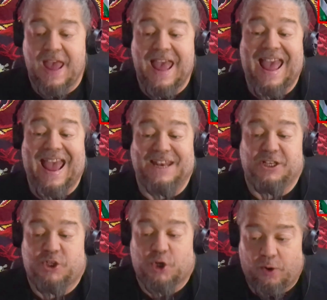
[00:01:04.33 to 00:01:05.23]
and
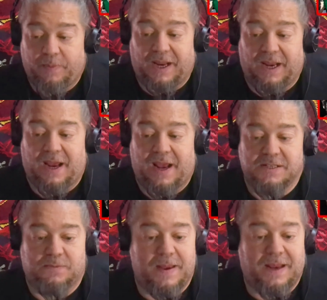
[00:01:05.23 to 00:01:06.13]
Germany has
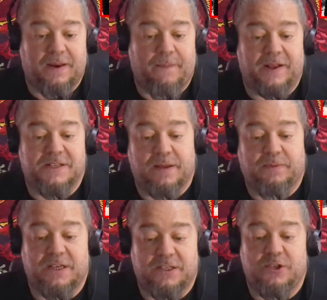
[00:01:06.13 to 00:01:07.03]
made
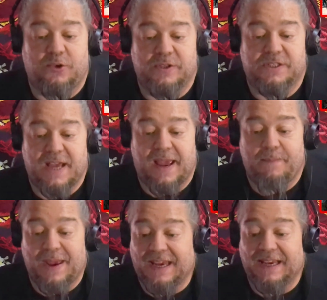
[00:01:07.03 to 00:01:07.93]
attempting to do the same,
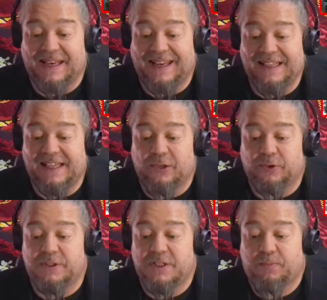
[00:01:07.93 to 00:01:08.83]
making it illegal to
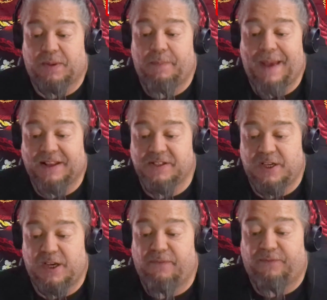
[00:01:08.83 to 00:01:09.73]
display
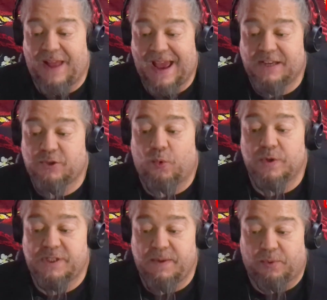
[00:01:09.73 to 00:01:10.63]
Palestinian flags or
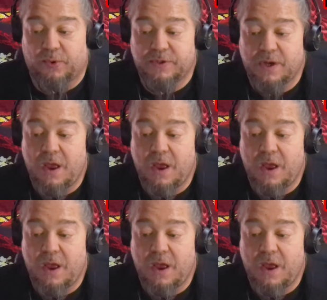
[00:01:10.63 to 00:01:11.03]
symbols,